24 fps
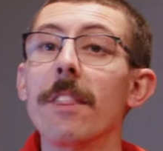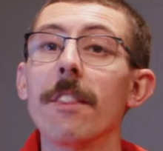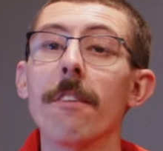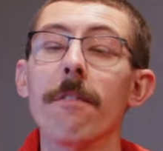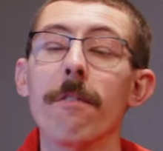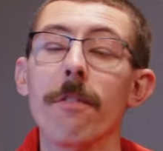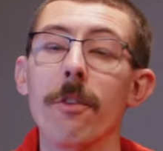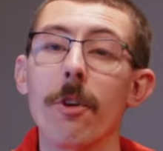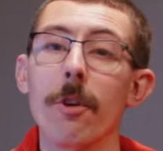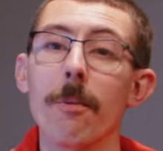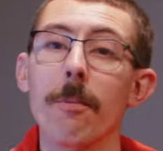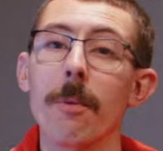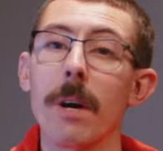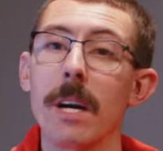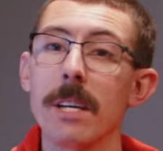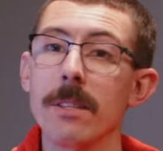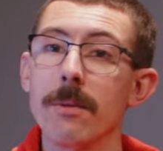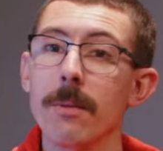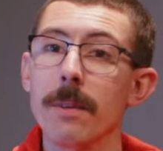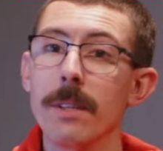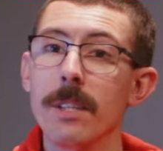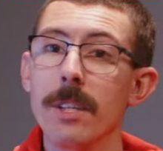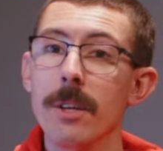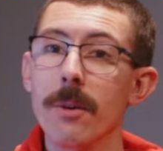the floor
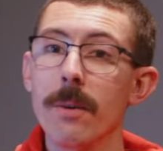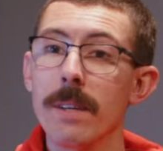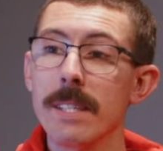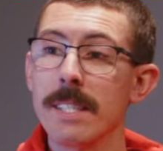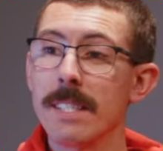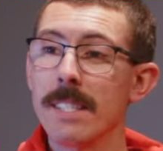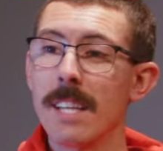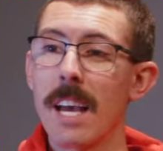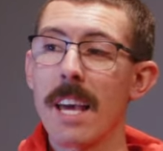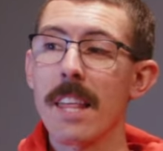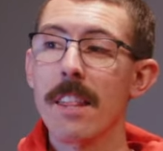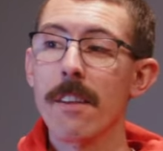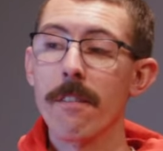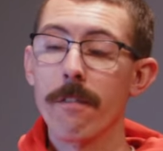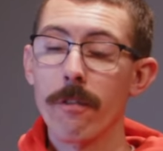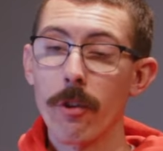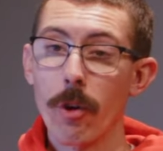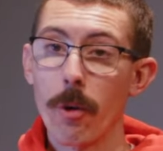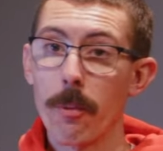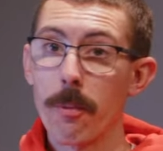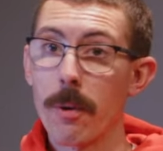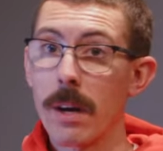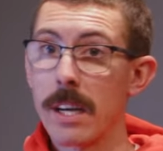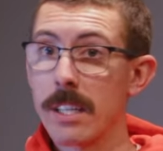price would do and say the
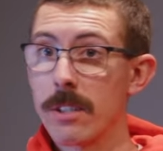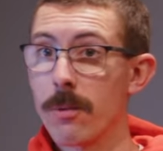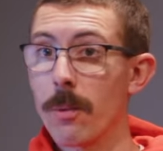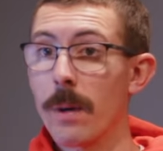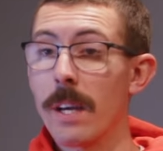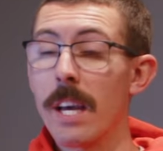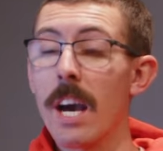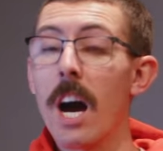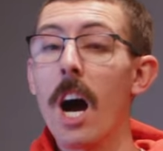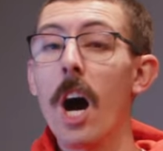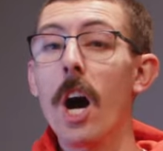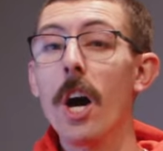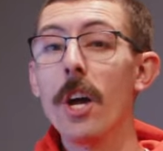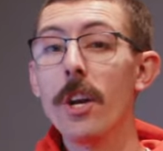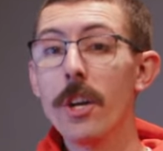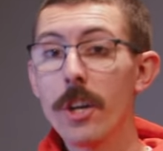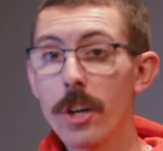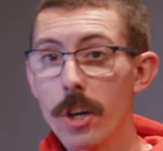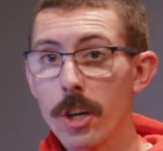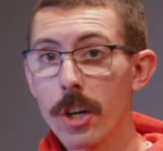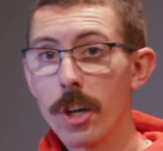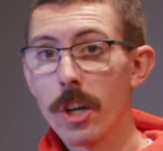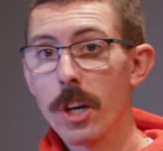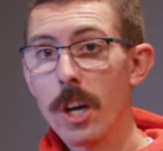floor price went
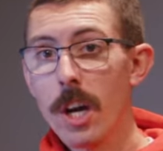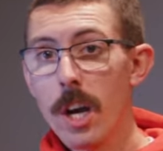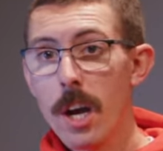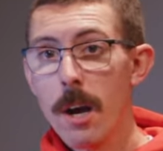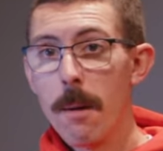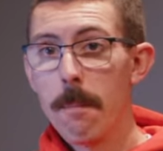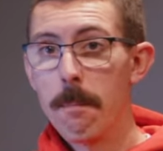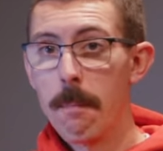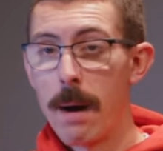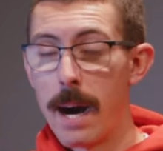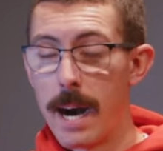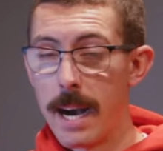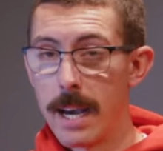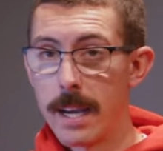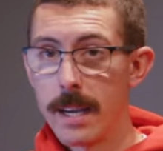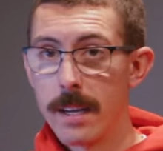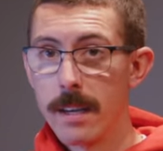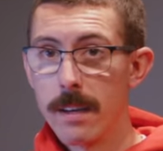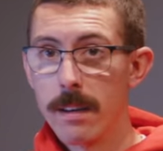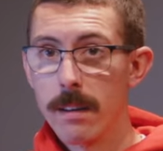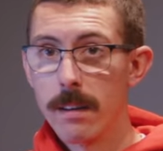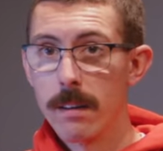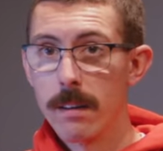under my